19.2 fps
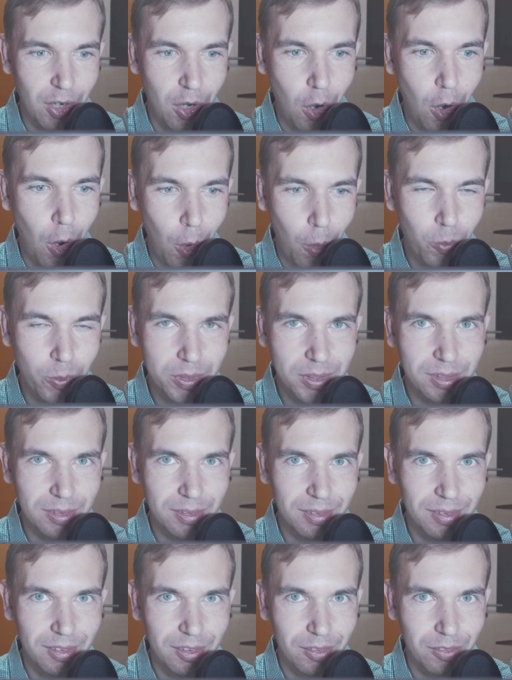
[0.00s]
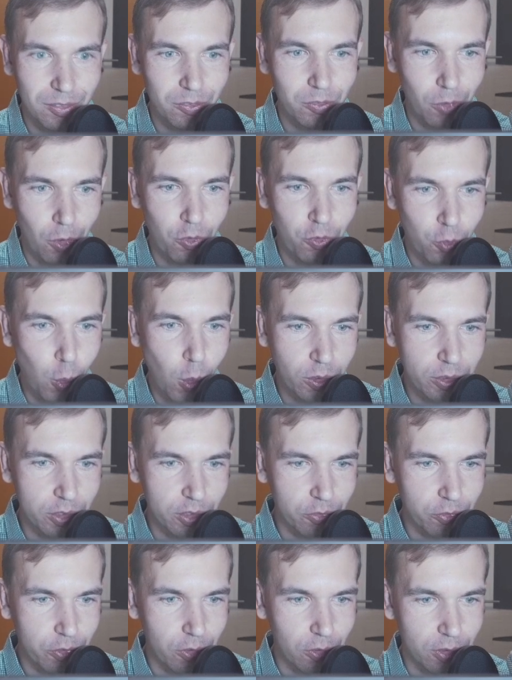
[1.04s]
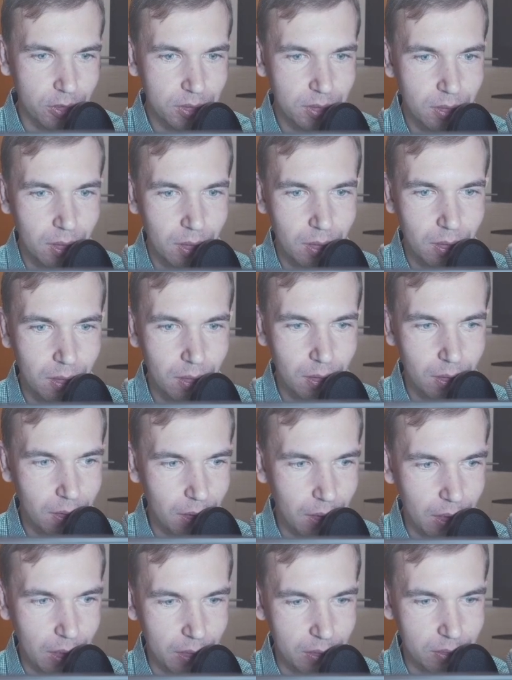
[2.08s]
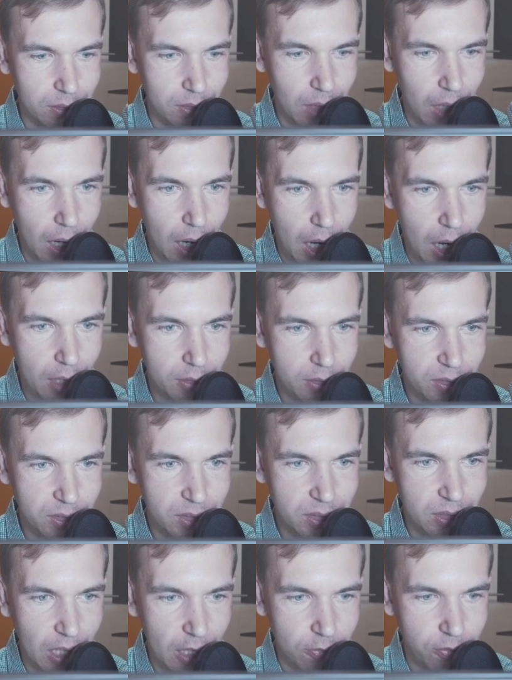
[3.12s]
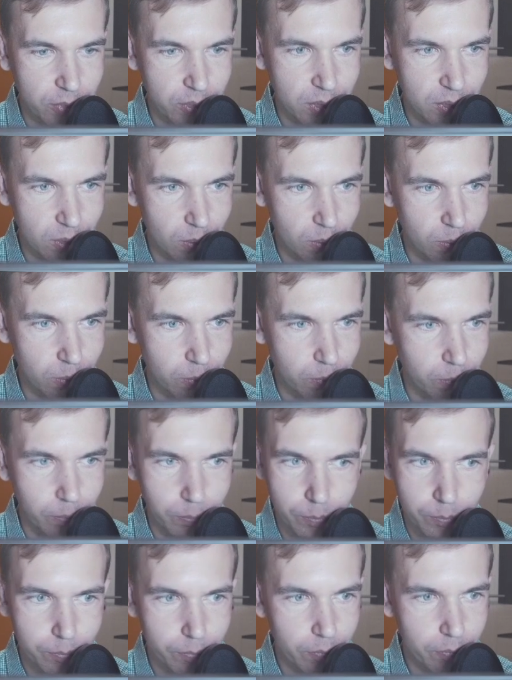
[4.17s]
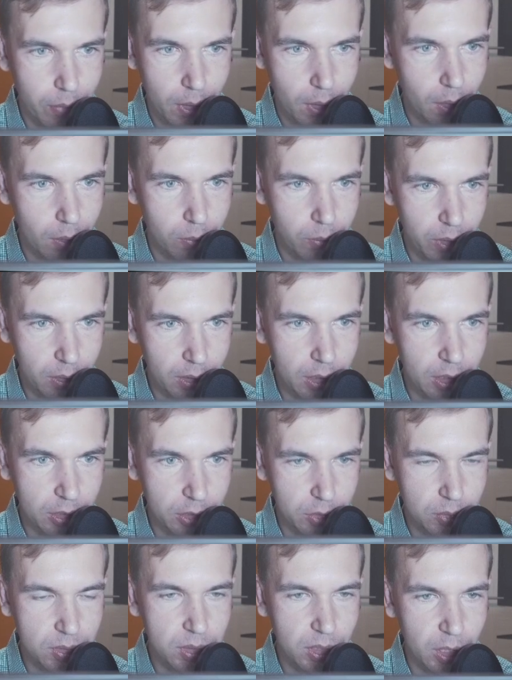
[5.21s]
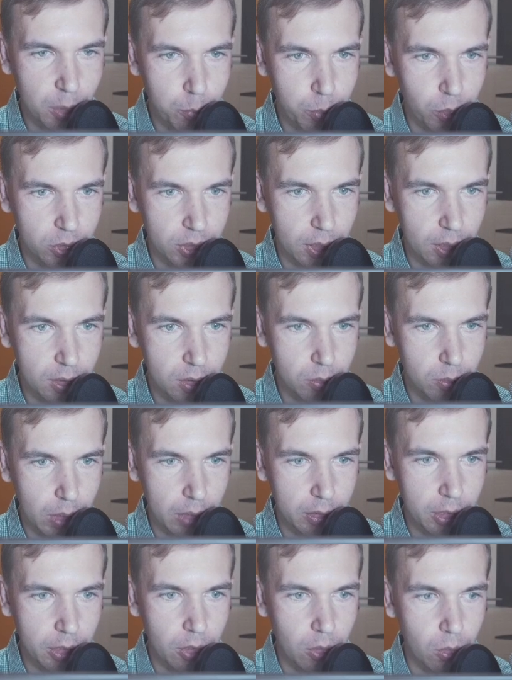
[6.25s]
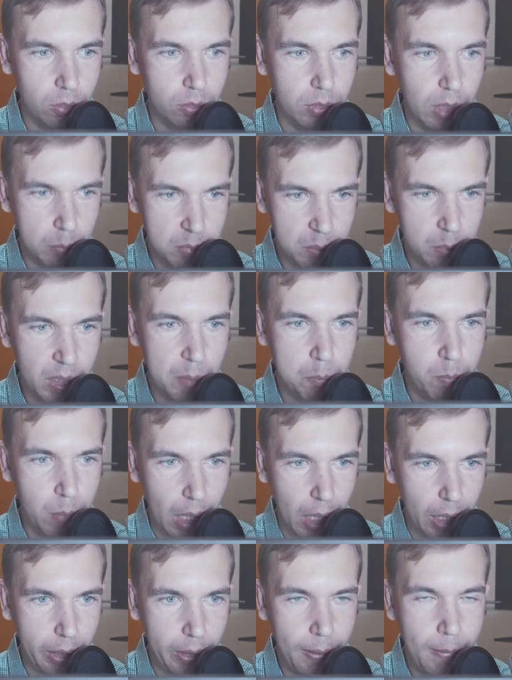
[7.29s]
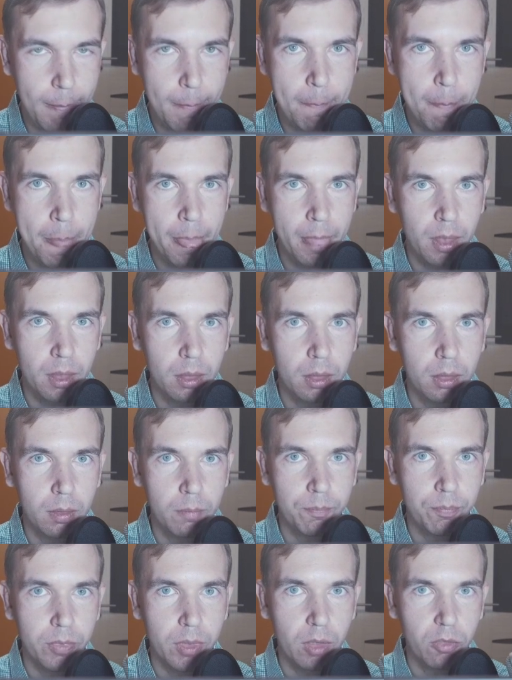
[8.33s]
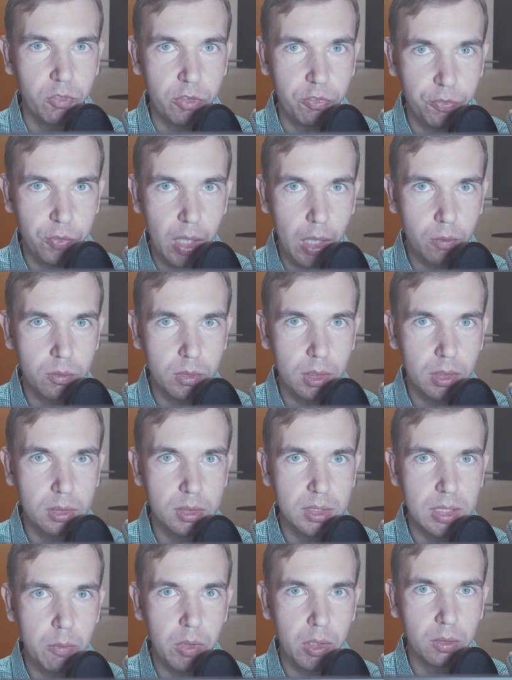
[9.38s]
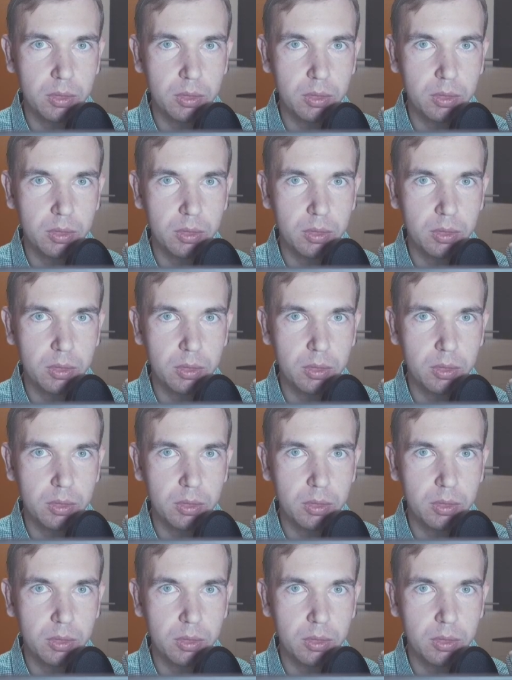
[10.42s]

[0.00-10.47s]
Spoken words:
hose of water, of course, and other stuff. So really interesting project running on Raspberry Pi. We found several